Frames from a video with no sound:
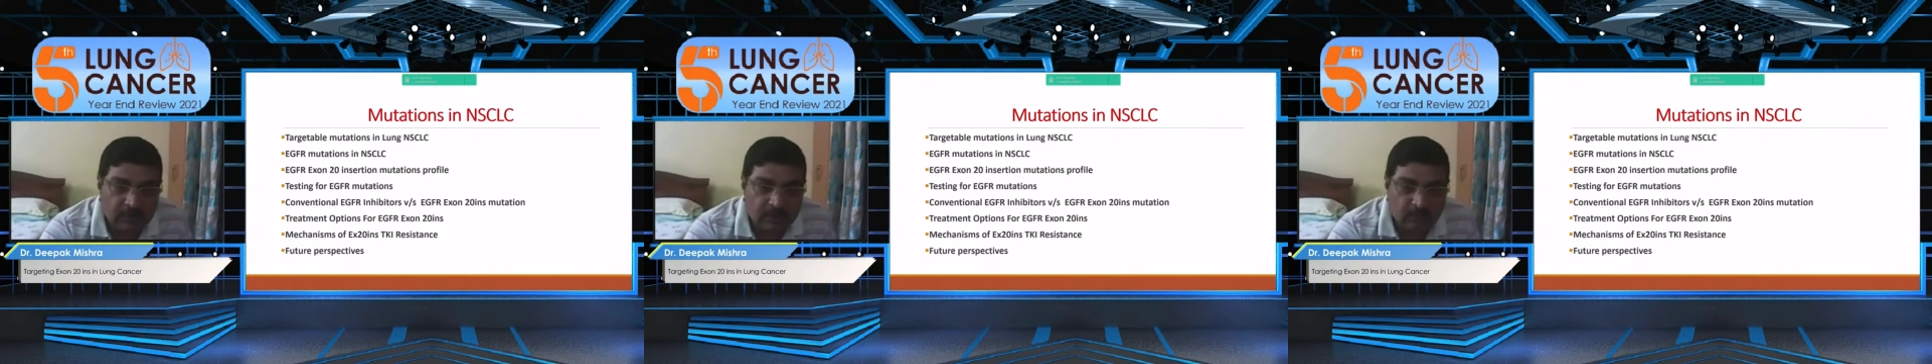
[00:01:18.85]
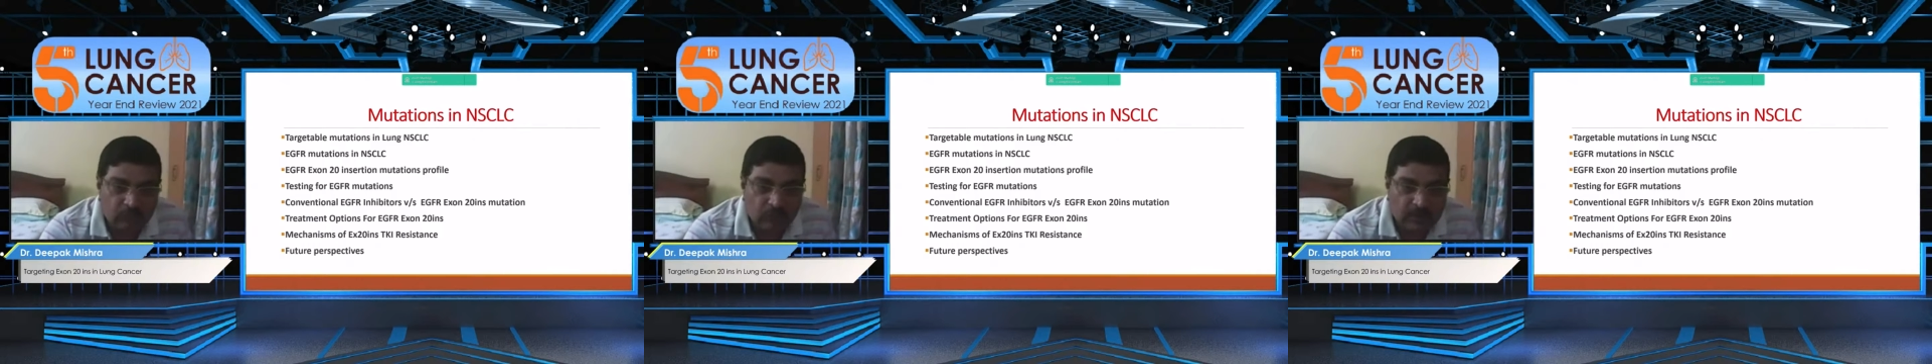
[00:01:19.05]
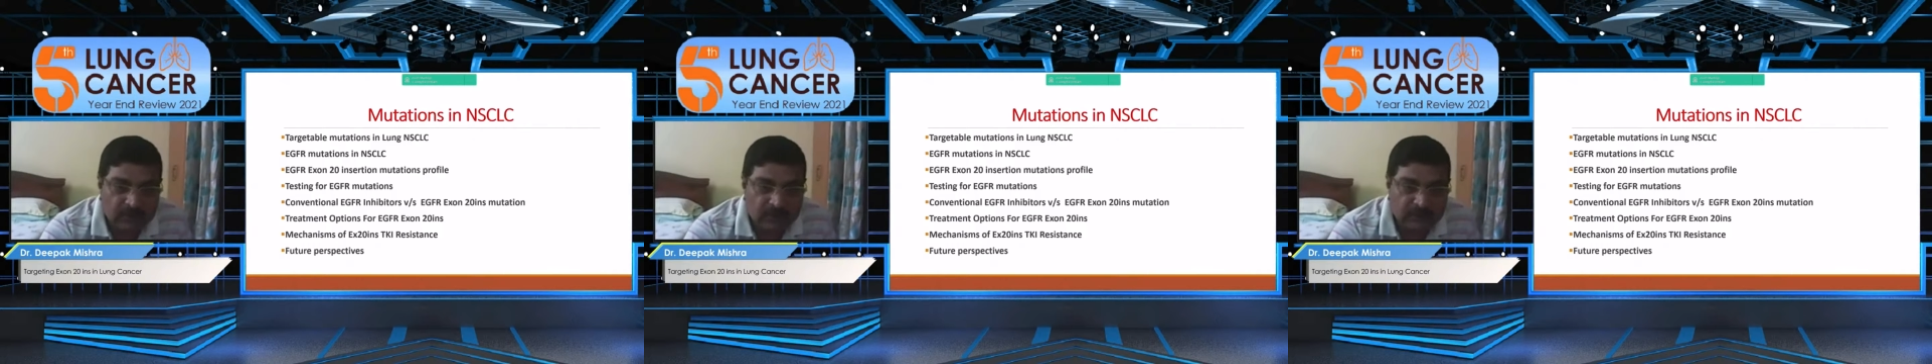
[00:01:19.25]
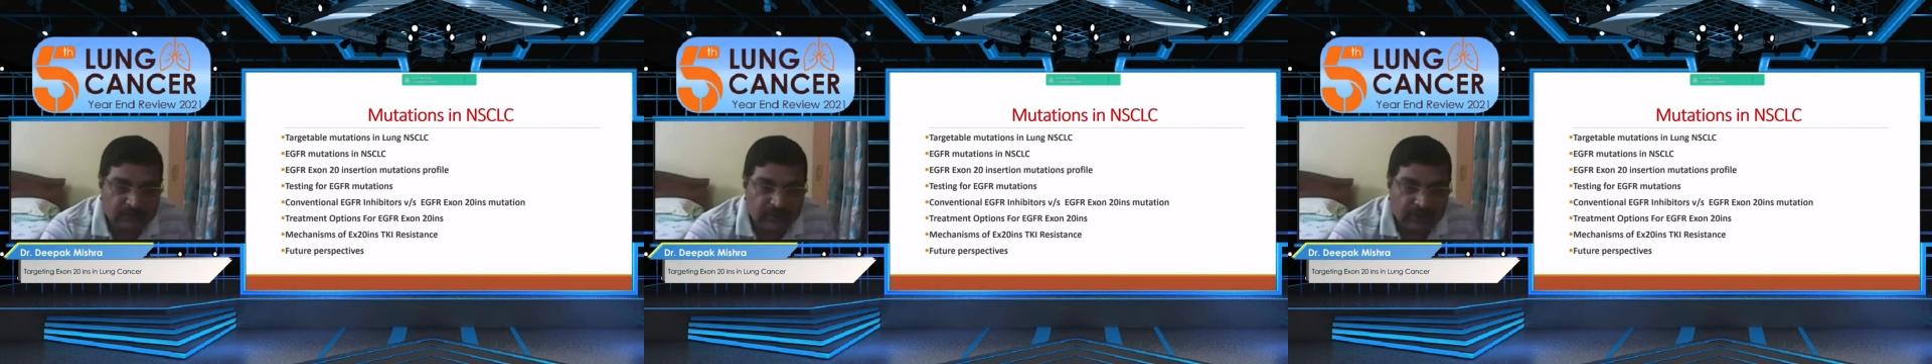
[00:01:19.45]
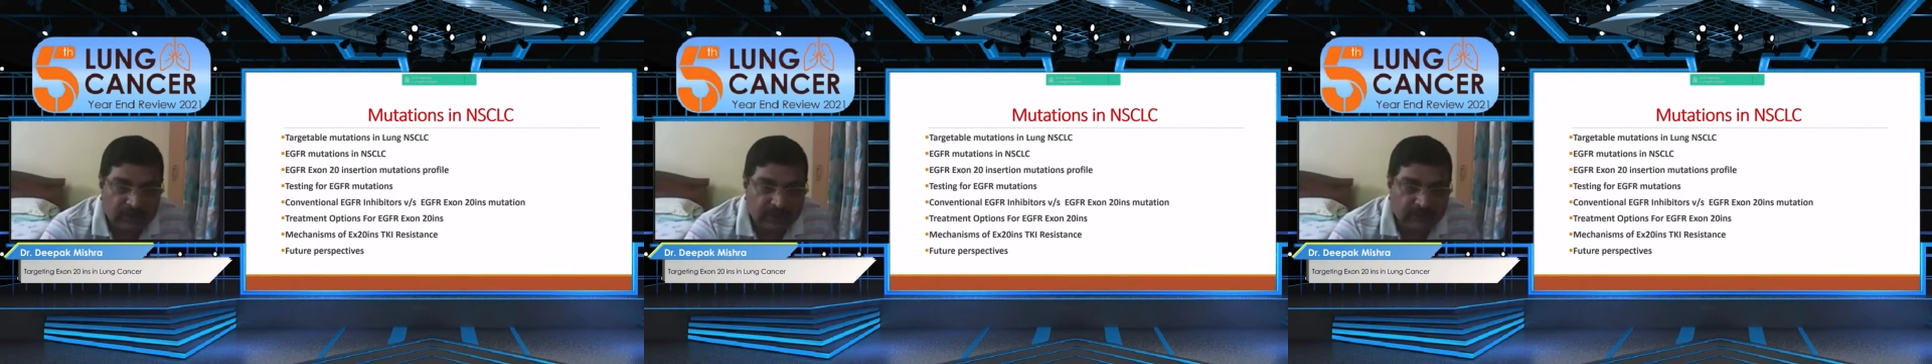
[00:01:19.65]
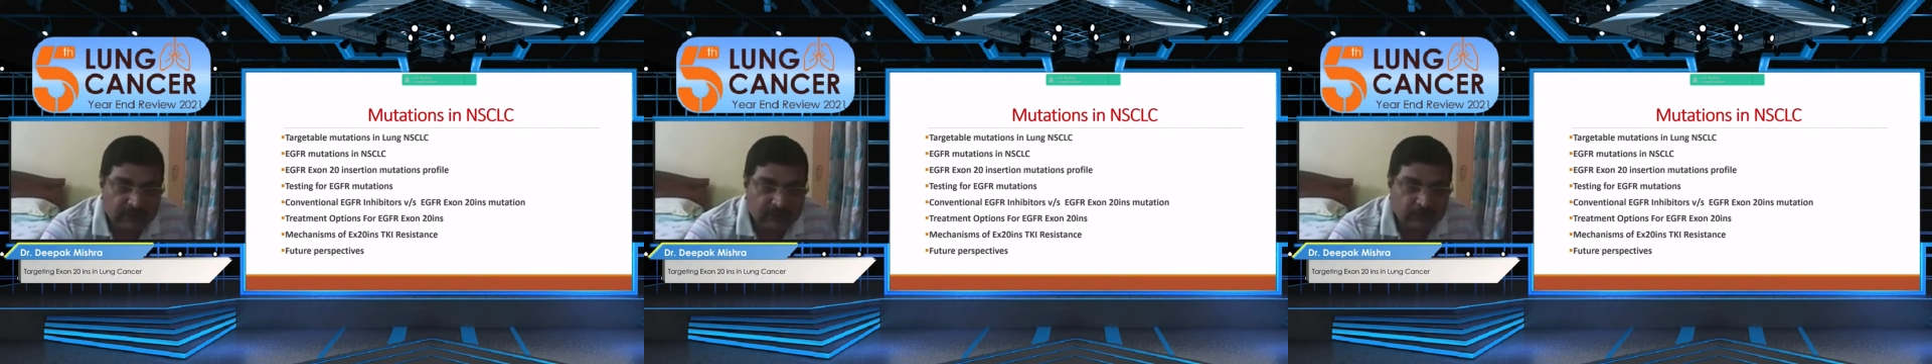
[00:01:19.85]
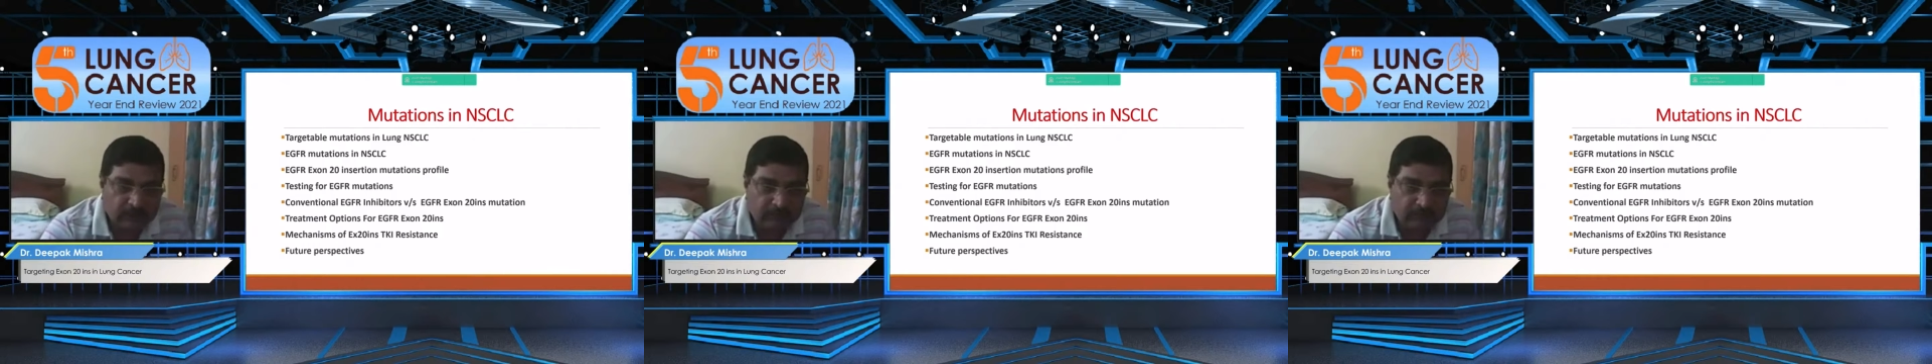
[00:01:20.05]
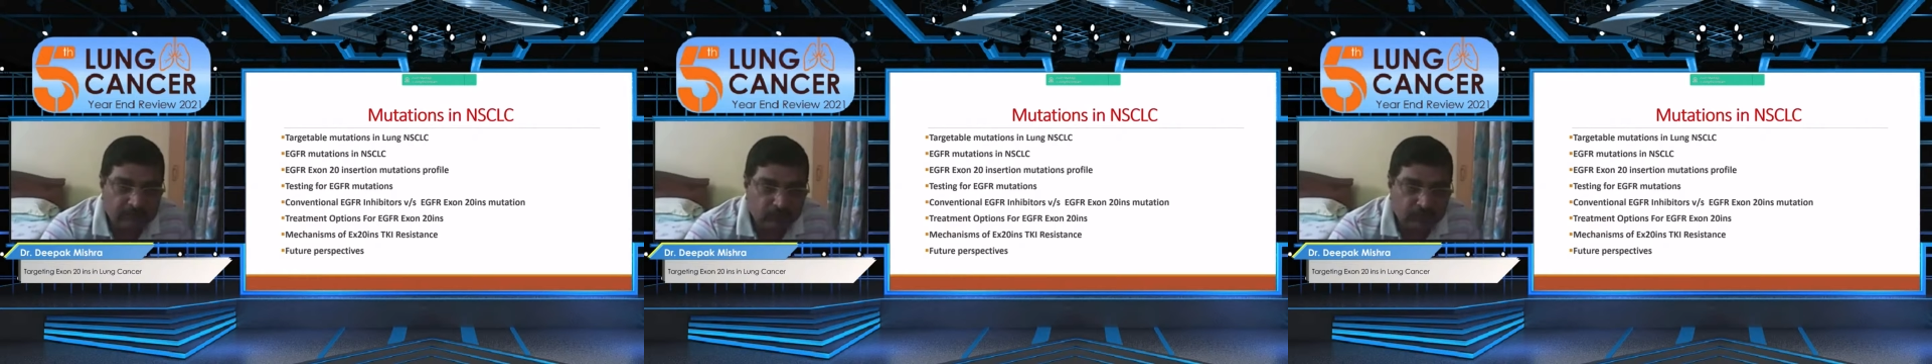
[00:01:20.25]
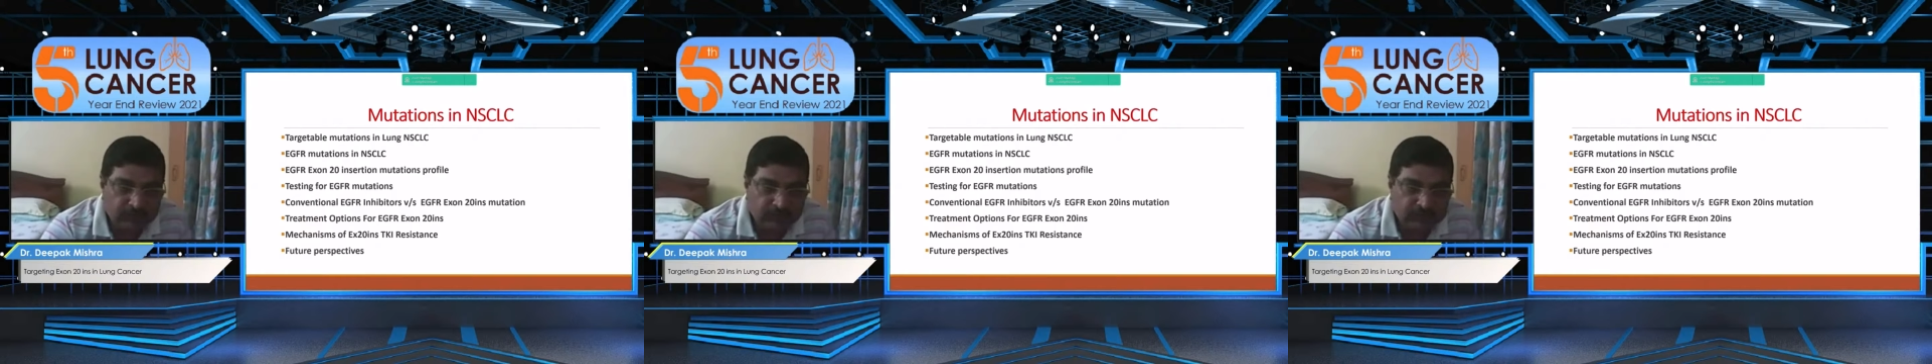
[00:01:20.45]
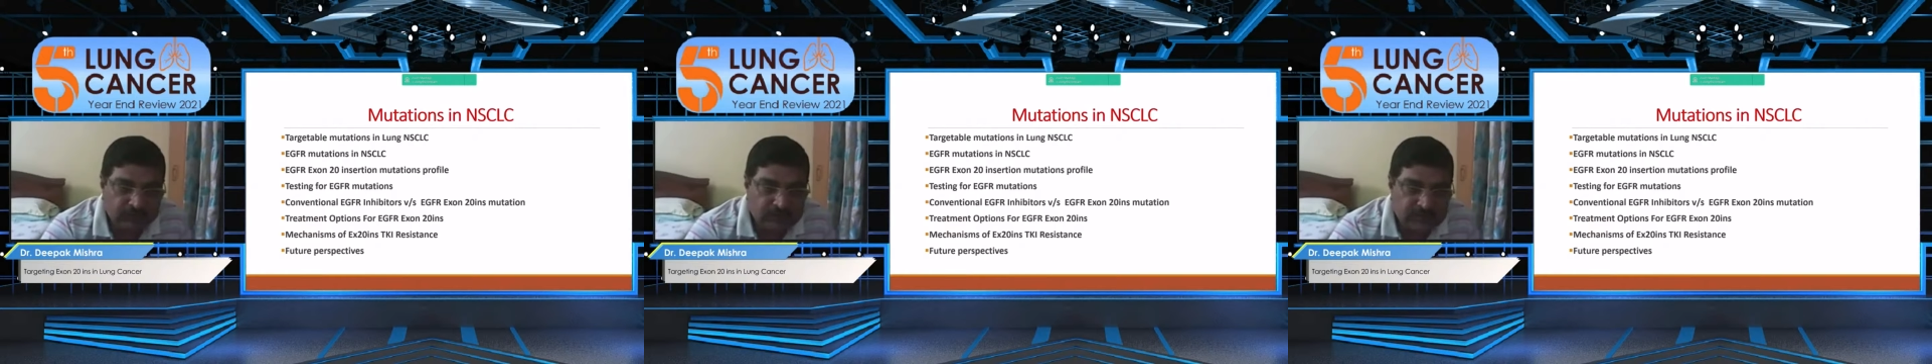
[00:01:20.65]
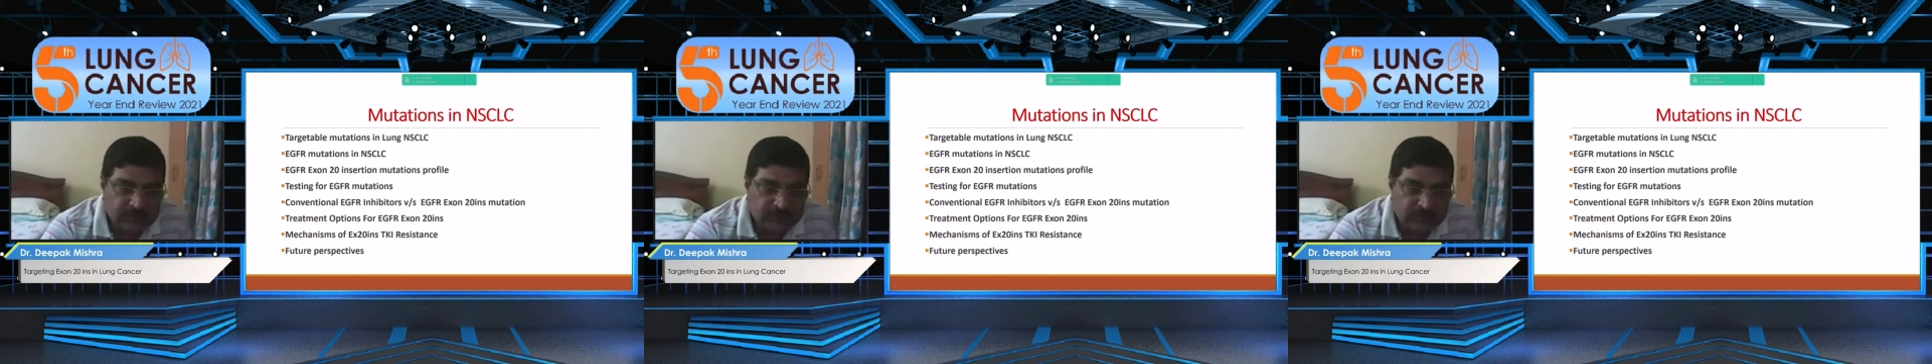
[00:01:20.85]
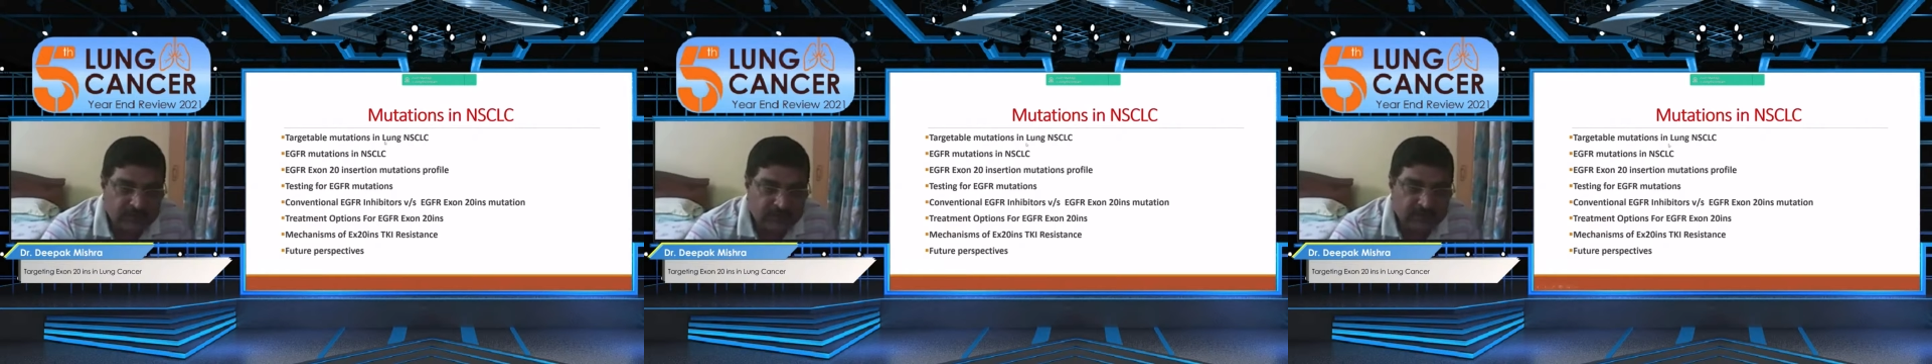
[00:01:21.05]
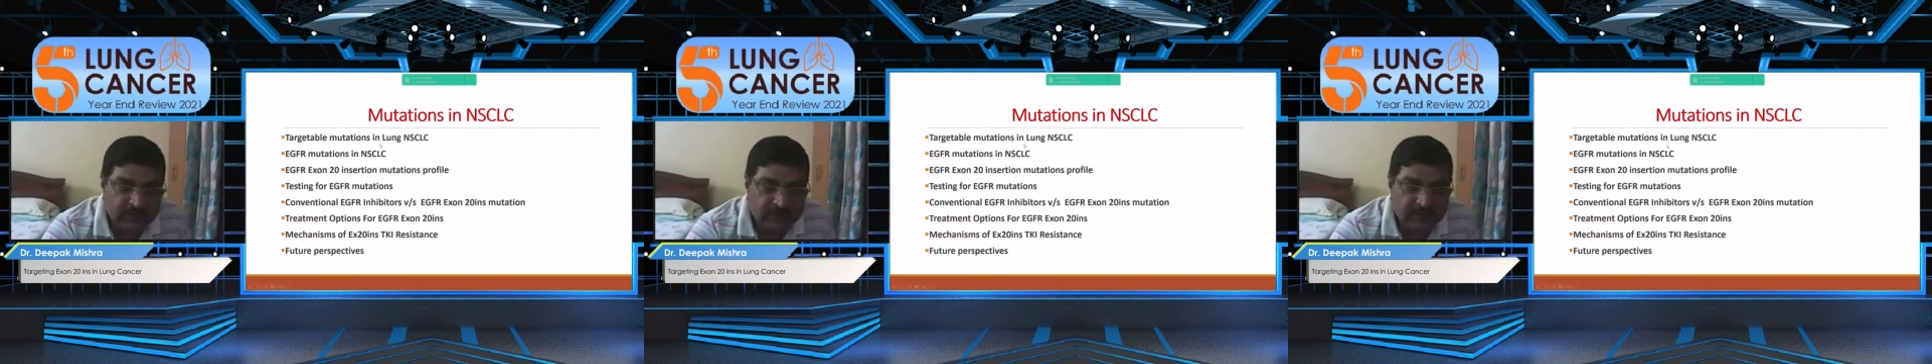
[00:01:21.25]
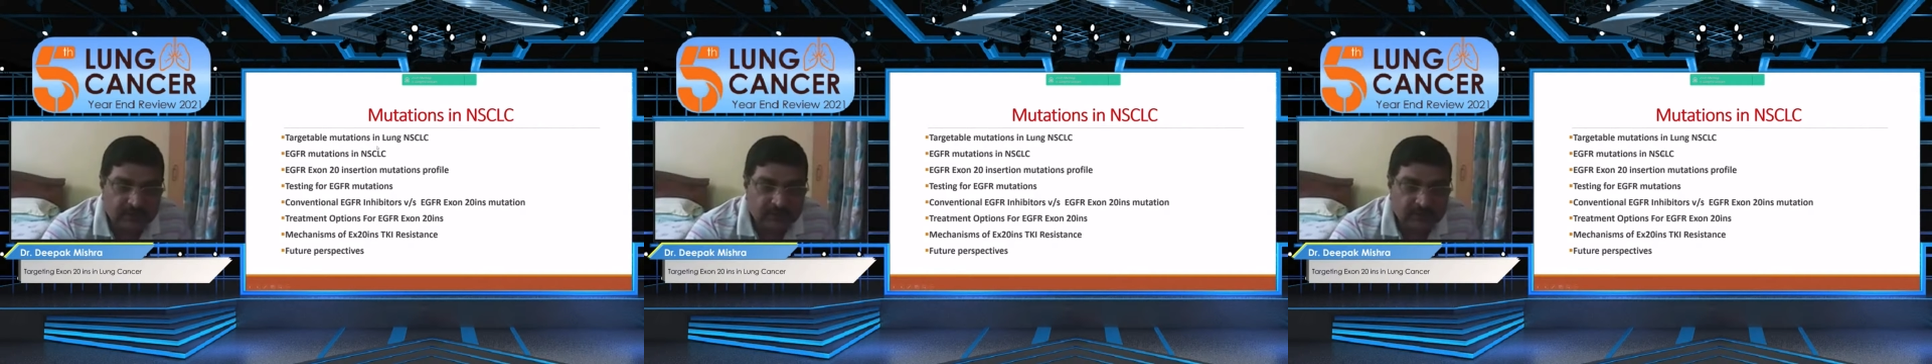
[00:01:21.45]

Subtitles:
What are the targetable mutations and